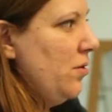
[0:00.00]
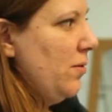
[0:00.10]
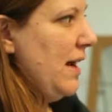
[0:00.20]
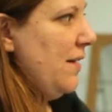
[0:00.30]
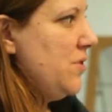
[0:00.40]

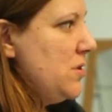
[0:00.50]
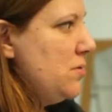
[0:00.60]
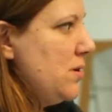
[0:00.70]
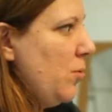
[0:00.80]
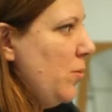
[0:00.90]
don't have to
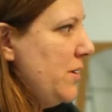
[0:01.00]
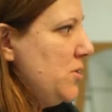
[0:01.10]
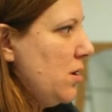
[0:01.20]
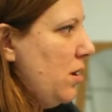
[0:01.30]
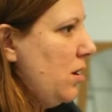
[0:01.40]
do double bed
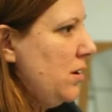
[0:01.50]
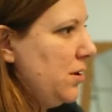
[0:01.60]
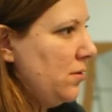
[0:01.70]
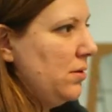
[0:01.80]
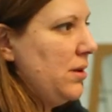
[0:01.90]
jacquard and
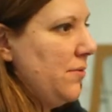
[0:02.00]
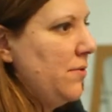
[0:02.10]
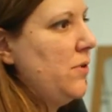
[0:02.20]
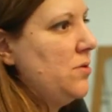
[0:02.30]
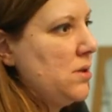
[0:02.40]
you can leave the
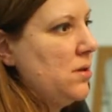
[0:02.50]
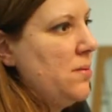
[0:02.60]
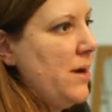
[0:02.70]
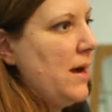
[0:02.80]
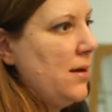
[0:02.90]
floats on the
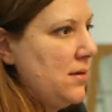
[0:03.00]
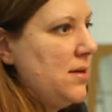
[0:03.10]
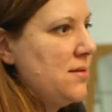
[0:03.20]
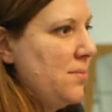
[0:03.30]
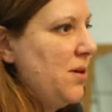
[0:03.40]
back and
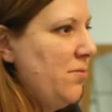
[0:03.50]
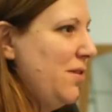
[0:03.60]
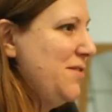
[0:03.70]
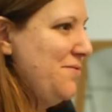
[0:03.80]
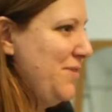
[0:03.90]
knit something
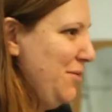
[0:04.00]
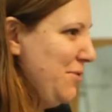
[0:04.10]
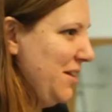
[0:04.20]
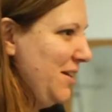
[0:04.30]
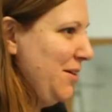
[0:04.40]
relatively
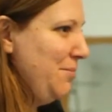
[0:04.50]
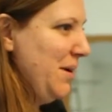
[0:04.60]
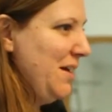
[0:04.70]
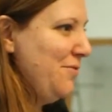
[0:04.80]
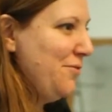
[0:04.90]
quickly,
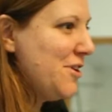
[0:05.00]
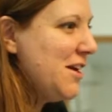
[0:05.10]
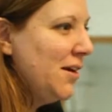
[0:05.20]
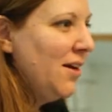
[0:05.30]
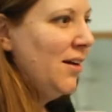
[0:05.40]

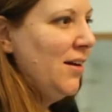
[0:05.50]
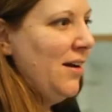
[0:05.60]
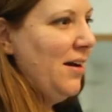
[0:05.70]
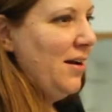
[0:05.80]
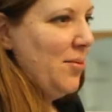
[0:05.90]
pain-free.
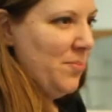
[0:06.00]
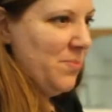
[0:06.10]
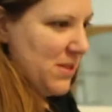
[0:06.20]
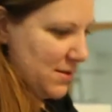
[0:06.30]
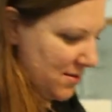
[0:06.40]

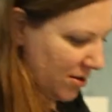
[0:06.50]
This is